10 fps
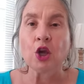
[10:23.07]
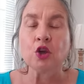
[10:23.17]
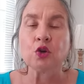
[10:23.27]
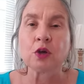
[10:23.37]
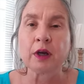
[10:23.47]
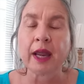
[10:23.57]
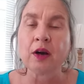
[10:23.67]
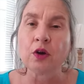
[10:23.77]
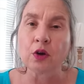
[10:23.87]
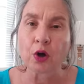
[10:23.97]
You
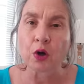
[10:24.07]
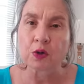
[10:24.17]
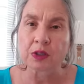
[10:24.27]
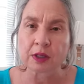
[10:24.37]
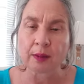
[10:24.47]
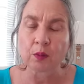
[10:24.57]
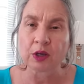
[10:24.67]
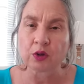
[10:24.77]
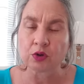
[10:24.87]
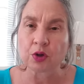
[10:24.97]
cannot go somewhere
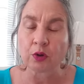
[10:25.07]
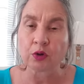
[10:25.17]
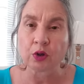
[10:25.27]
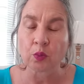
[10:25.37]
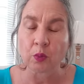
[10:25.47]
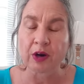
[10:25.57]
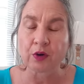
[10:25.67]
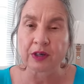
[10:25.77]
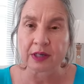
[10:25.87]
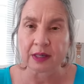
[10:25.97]
you don't know
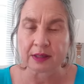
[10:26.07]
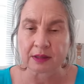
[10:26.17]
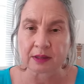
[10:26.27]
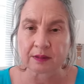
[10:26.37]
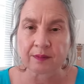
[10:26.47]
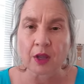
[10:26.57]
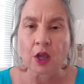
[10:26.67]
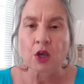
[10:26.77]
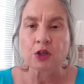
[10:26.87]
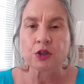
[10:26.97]
where it is.
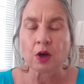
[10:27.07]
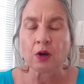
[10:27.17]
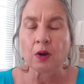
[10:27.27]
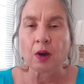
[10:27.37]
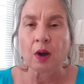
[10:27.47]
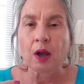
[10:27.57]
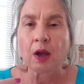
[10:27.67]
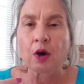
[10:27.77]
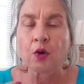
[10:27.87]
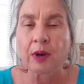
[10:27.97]
So
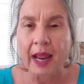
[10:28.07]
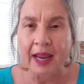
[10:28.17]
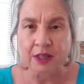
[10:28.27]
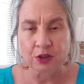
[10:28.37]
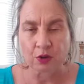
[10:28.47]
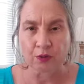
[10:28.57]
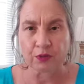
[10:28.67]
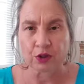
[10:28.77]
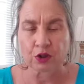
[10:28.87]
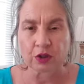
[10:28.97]
create your
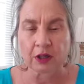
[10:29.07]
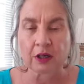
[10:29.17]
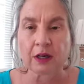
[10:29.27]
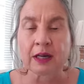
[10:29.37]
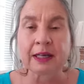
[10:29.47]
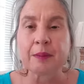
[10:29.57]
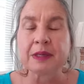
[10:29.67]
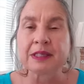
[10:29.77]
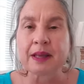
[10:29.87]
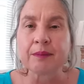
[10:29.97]
vision. It can
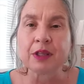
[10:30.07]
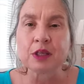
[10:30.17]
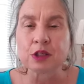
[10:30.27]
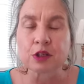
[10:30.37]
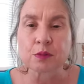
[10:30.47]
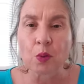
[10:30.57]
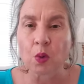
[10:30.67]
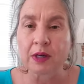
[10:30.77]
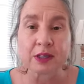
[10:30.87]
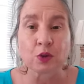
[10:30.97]
be something as
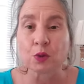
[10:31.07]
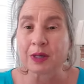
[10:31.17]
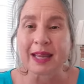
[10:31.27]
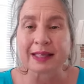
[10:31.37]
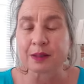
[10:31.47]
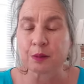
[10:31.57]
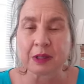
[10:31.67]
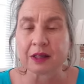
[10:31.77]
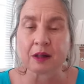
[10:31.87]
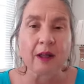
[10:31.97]
small as your next
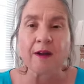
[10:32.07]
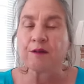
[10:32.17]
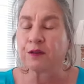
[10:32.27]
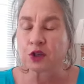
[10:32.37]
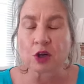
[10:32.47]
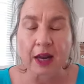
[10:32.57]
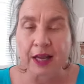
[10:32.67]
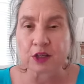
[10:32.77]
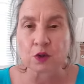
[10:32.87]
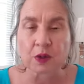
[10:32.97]
meal.
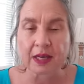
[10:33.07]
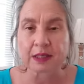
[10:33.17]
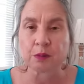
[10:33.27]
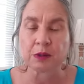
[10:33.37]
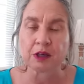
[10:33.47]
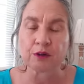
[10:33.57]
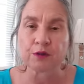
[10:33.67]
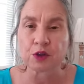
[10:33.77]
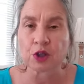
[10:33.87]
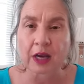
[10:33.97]
Visualize your next meal.
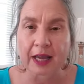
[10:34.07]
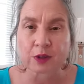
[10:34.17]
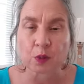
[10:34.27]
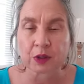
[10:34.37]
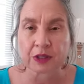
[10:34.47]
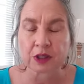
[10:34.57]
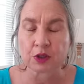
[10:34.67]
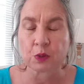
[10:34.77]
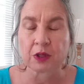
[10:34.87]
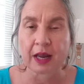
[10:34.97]
Visualize what it
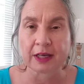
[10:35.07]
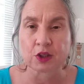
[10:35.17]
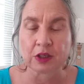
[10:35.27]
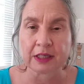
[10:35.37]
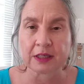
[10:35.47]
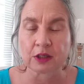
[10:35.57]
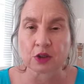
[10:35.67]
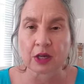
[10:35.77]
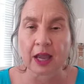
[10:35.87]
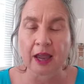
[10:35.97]
is you would like to eat
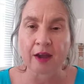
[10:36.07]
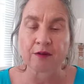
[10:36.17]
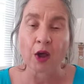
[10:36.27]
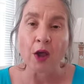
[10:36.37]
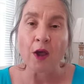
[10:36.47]
and to have.